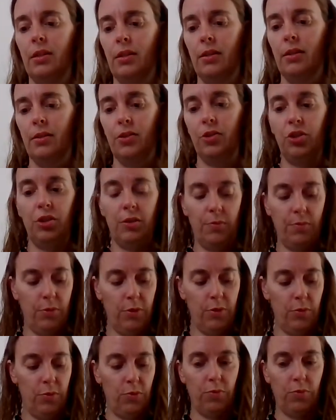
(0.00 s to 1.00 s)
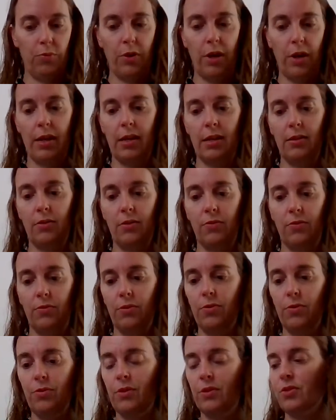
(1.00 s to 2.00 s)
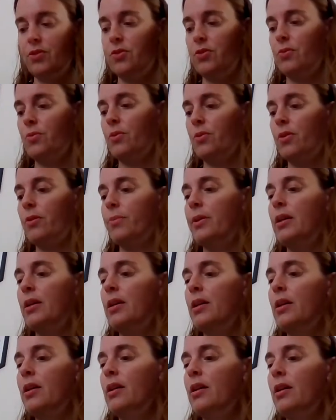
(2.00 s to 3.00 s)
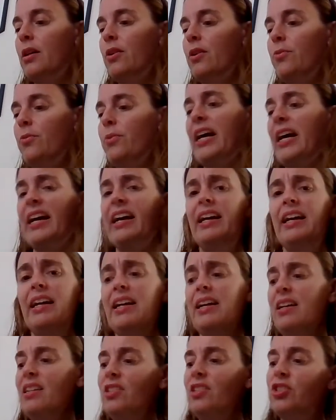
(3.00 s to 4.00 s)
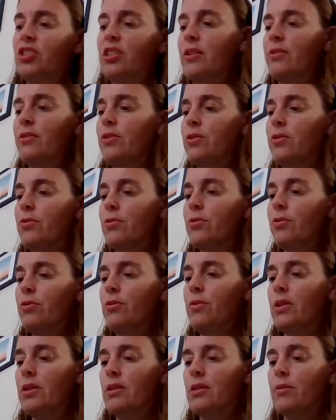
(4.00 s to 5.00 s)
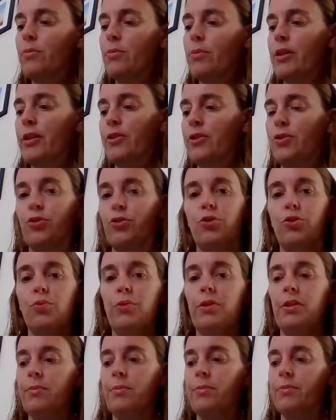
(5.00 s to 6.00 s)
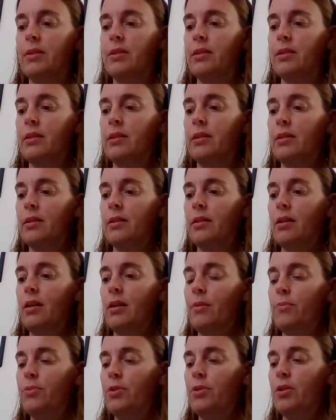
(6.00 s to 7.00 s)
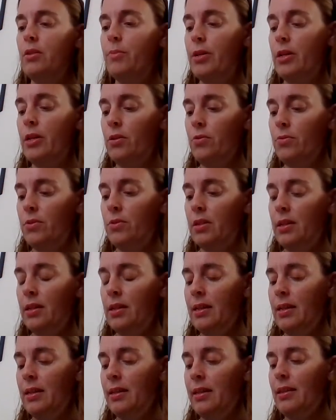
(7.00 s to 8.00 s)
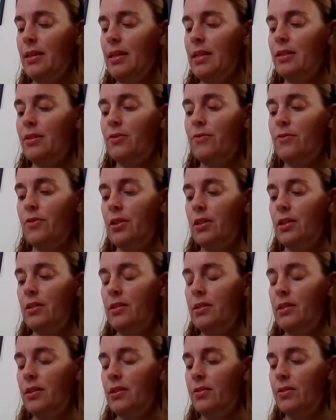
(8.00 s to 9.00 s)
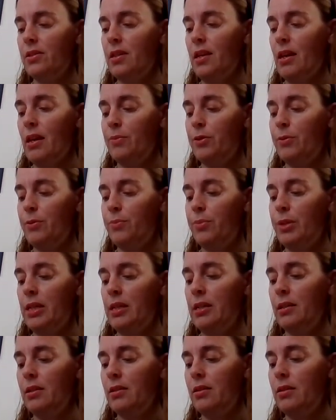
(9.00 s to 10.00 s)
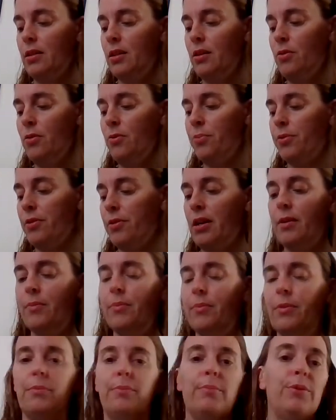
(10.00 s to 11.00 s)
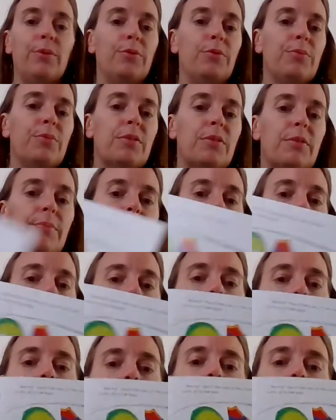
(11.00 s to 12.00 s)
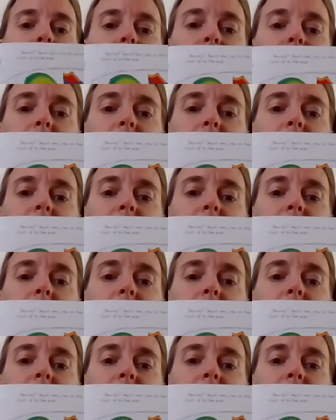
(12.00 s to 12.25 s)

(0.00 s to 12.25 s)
The ship moves right through the storm. Hooray! shouts the crew as the monster swims up to the boat. Thanks, friend, yells Captain Pete. No problem, booms the monster.